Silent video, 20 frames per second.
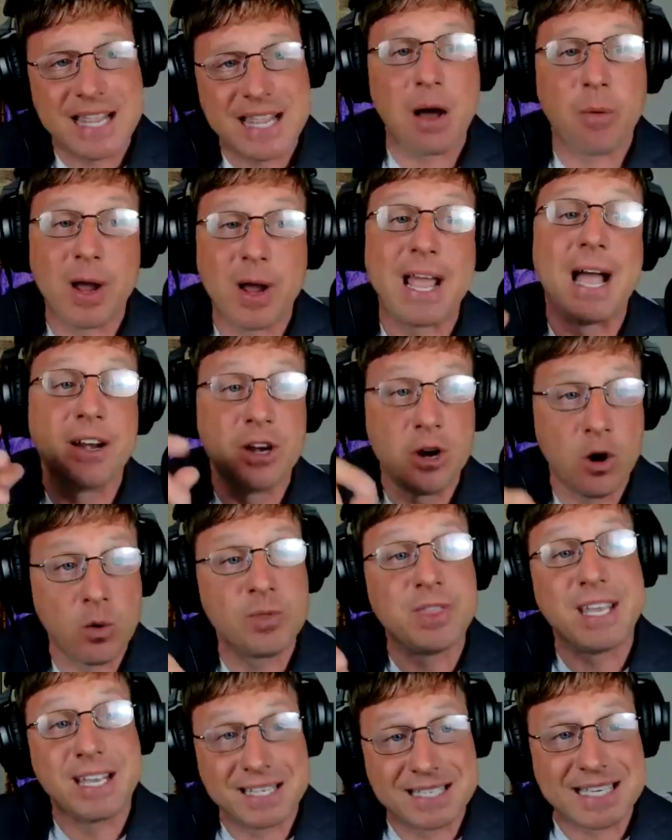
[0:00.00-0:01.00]
that way I
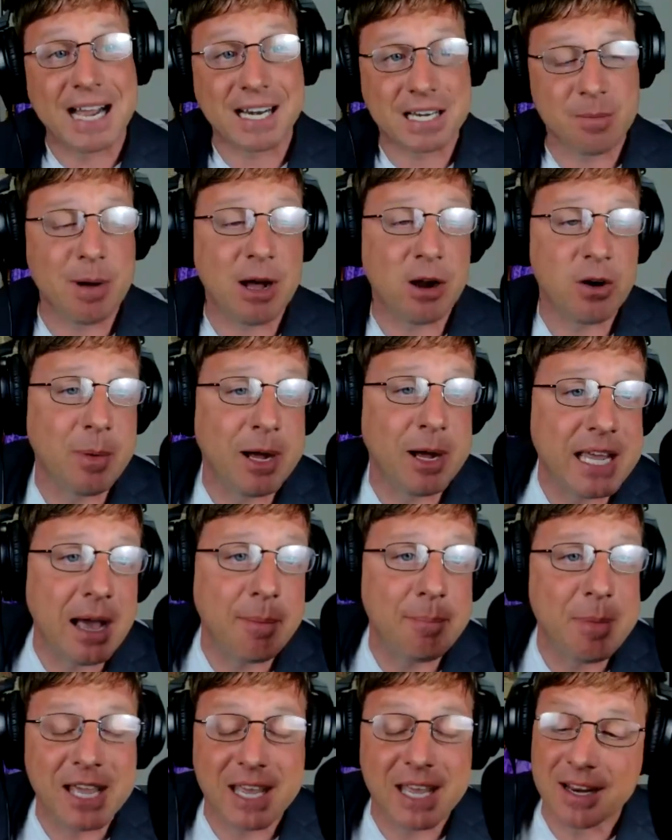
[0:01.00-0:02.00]
know the exact amount of money
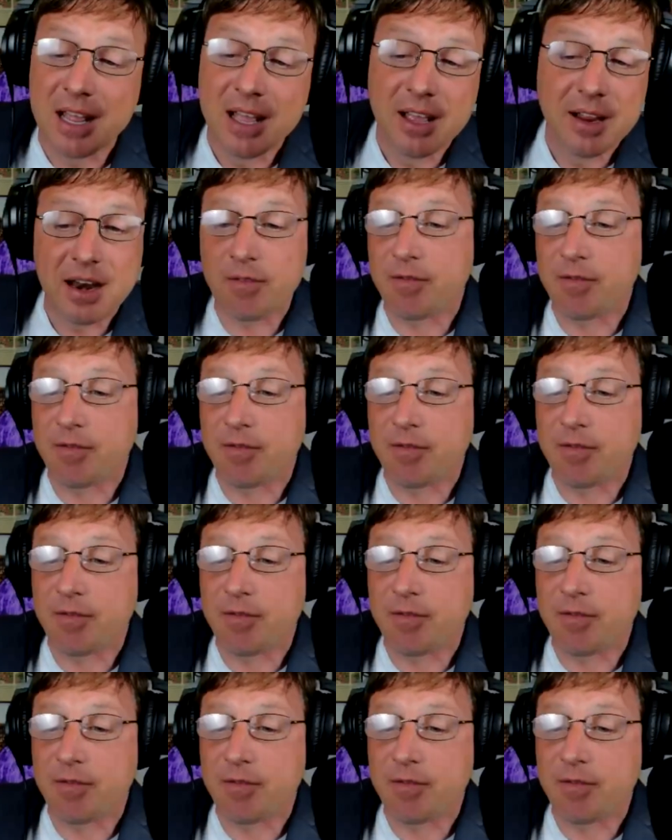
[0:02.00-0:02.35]
I'm making.